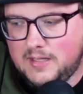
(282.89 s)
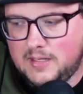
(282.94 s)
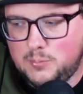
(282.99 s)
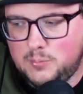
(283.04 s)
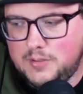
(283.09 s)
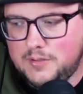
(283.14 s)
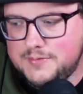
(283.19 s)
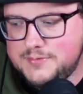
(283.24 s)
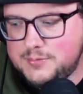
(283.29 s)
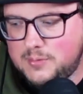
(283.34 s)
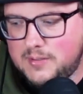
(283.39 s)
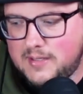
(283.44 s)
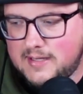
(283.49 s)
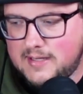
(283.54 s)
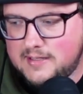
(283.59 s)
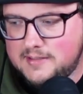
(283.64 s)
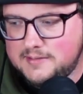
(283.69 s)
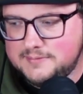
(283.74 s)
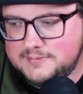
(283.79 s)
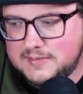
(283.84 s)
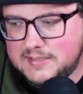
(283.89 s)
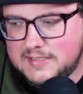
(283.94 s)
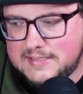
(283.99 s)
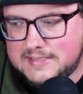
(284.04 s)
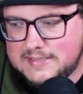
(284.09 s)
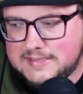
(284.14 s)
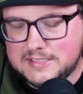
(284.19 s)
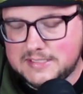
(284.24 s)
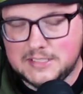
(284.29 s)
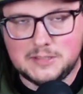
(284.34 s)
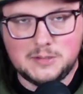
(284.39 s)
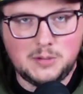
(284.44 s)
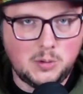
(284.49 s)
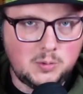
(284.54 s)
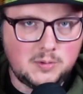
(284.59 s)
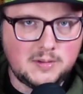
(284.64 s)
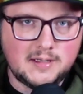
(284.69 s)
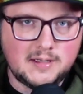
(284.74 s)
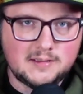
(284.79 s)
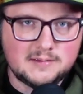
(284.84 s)
We also have
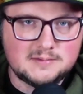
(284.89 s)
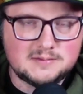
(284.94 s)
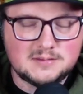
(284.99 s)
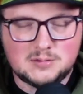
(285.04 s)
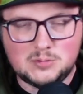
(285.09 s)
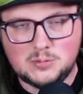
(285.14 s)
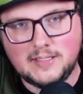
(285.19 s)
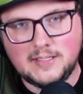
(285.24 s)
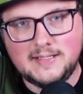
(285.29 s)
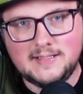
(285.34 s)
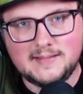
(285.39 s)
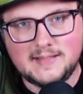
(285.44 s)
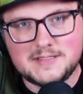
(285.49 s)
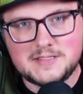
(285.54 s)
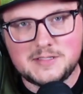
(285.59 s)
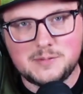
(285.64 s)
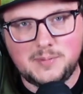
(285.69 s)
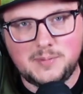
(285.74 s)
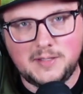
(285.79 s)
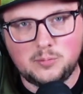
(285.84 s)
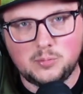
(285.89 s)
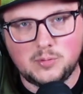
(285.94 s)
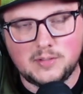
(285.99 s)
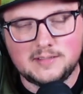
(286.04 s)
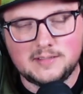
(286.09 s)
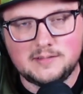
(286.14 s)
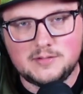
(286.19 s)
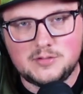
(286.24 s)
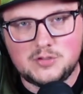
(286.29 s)
canola, right? That's a big one.